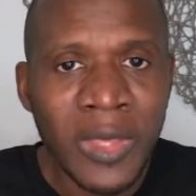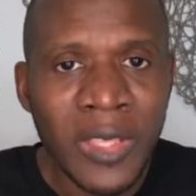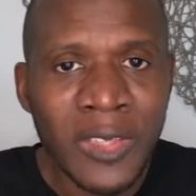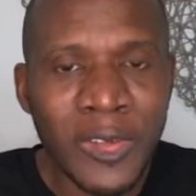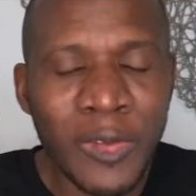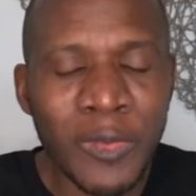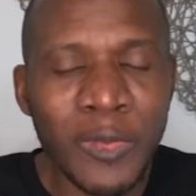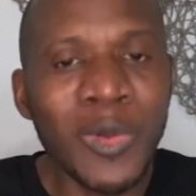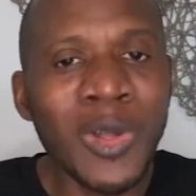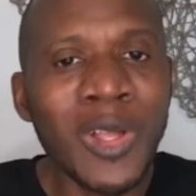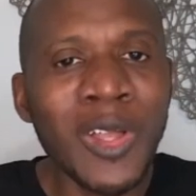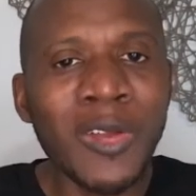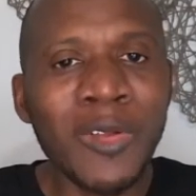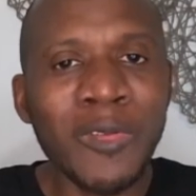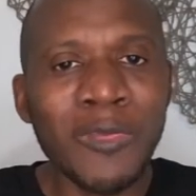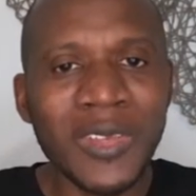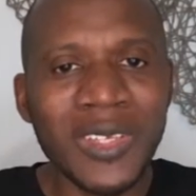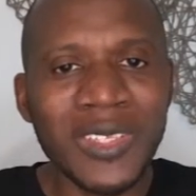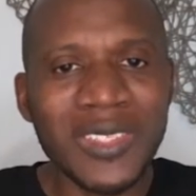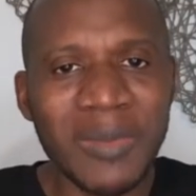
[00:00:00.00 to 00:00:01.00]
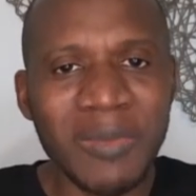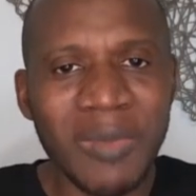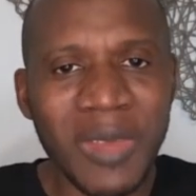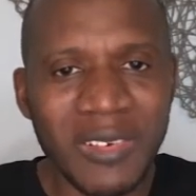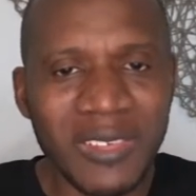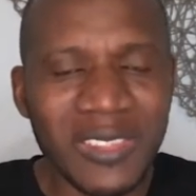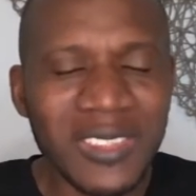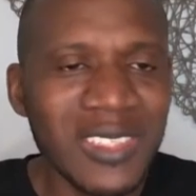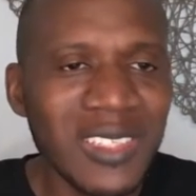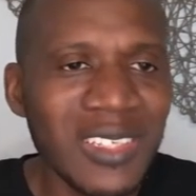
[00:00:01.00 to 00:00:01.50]
So if we're going to fix a
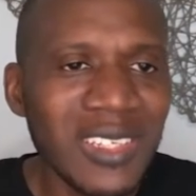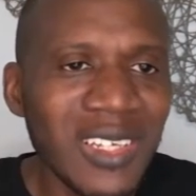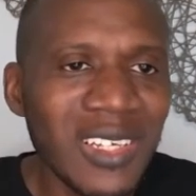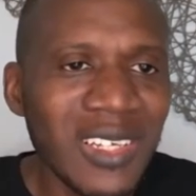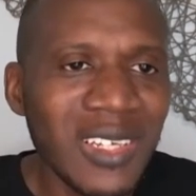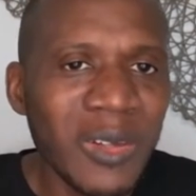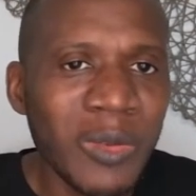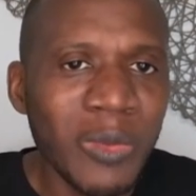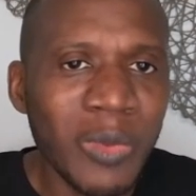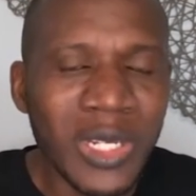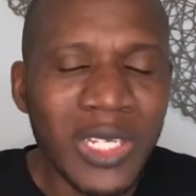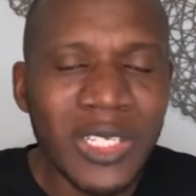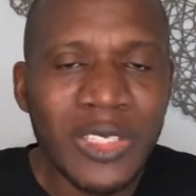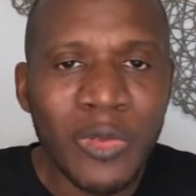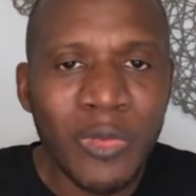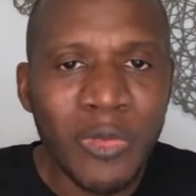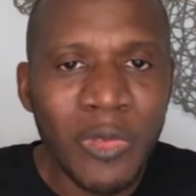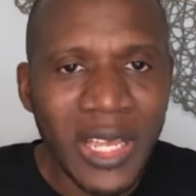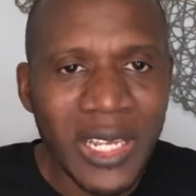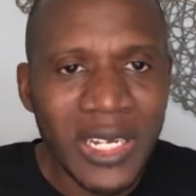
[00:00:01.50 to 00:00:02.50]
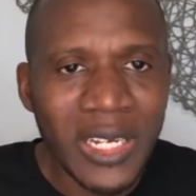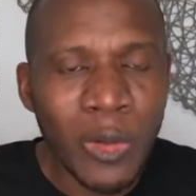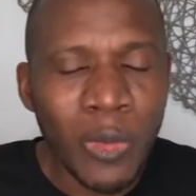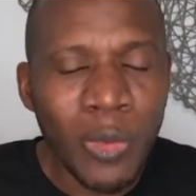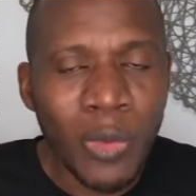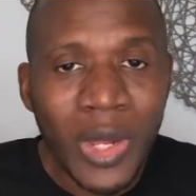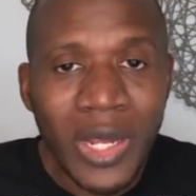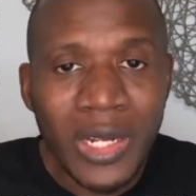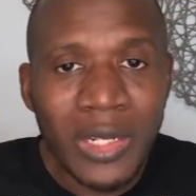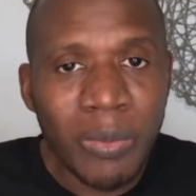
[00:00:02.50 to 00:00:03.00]
marriage, we need to find out
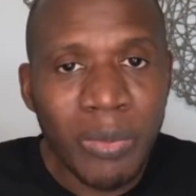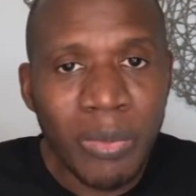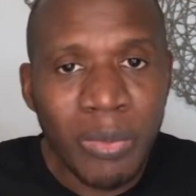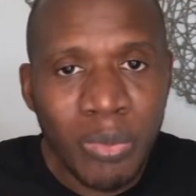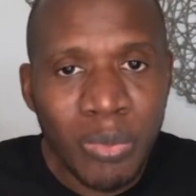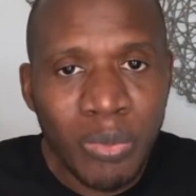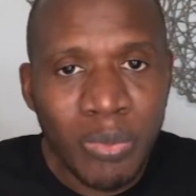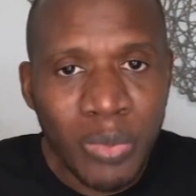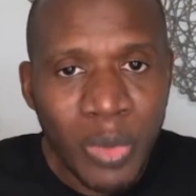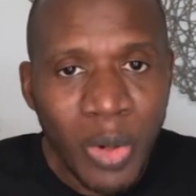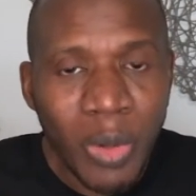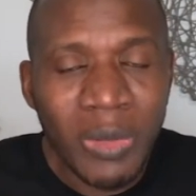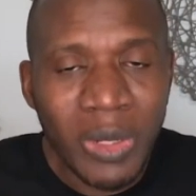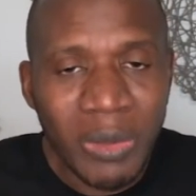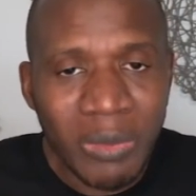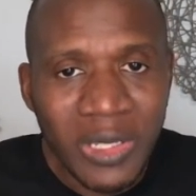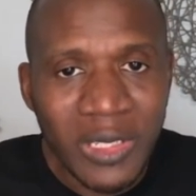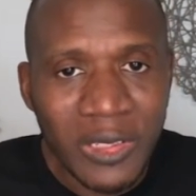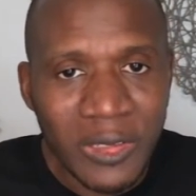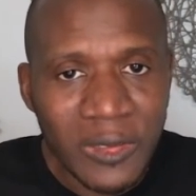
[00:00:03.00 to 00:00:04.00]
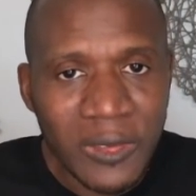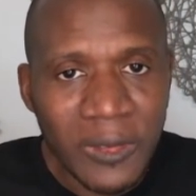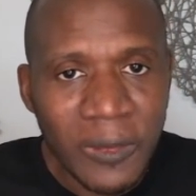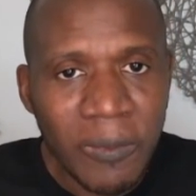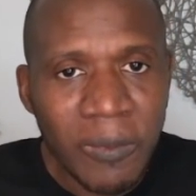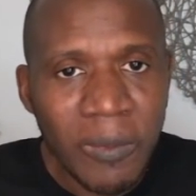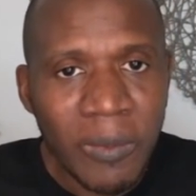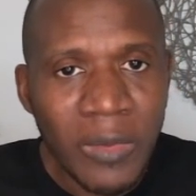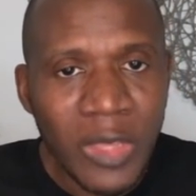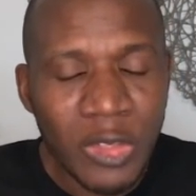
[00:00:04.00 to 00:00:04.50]
where the problem is.
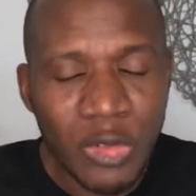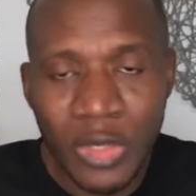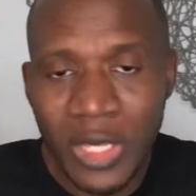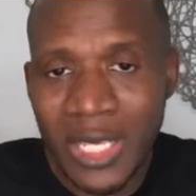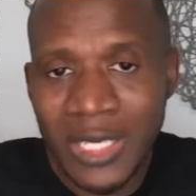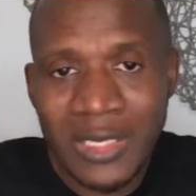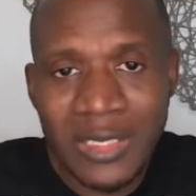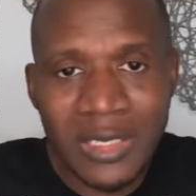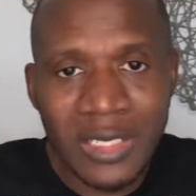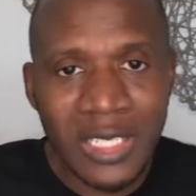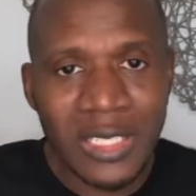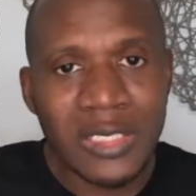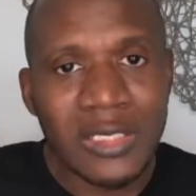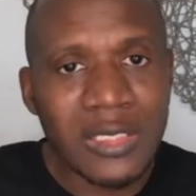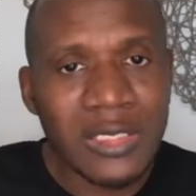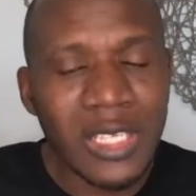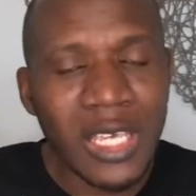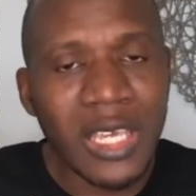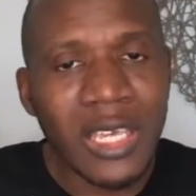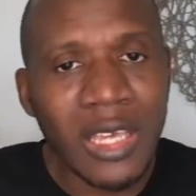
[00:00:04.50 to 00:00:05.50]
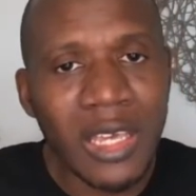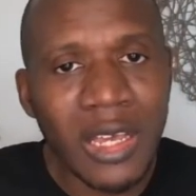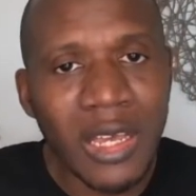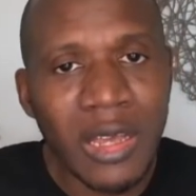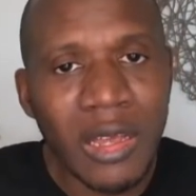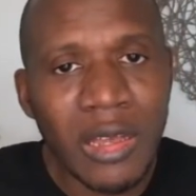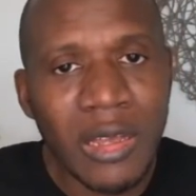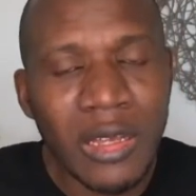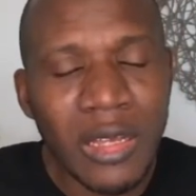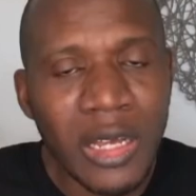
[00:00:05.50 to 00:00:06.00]
So let's take
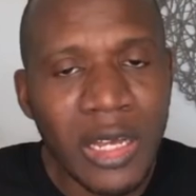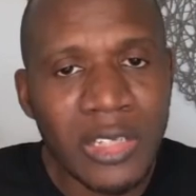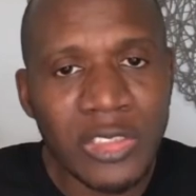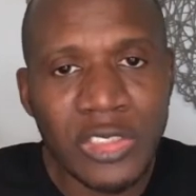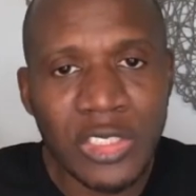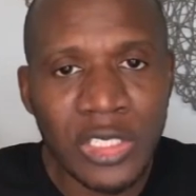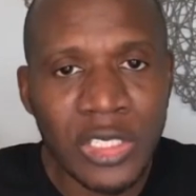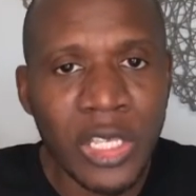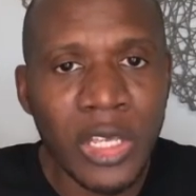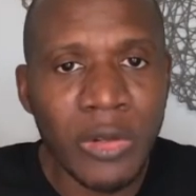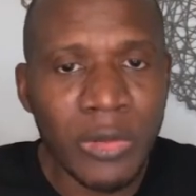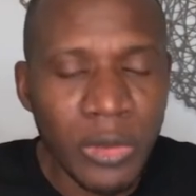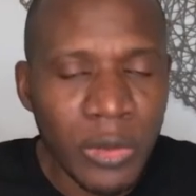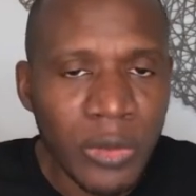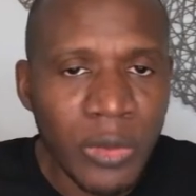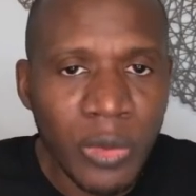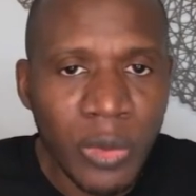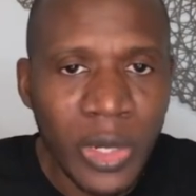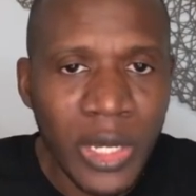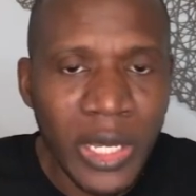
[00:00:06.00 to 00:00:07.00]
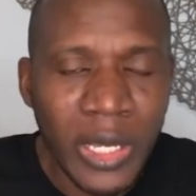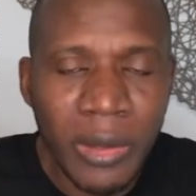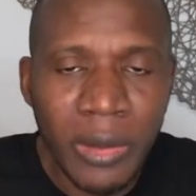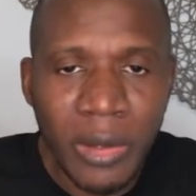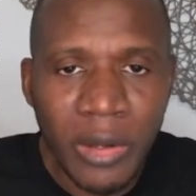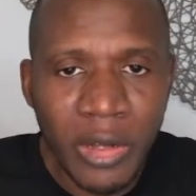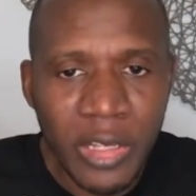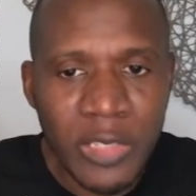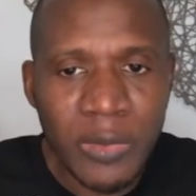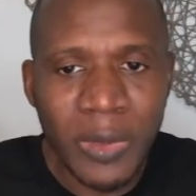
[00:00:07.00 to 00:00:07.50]
a scenario where
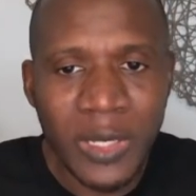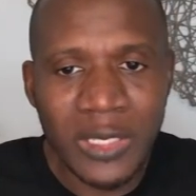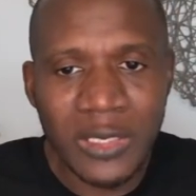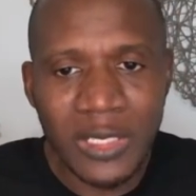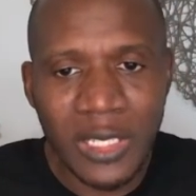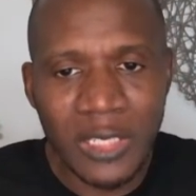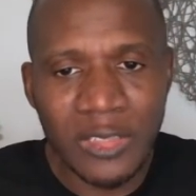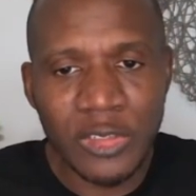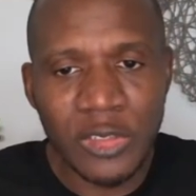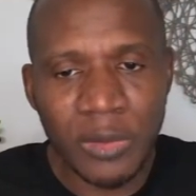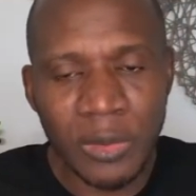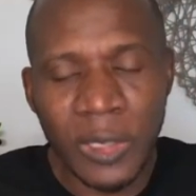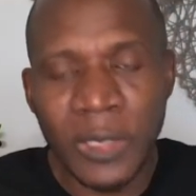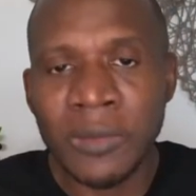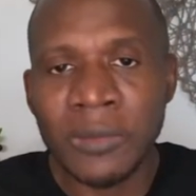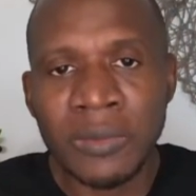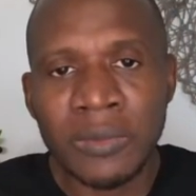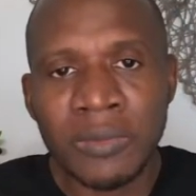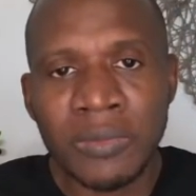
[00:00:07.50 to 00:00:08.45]
a husband says to me,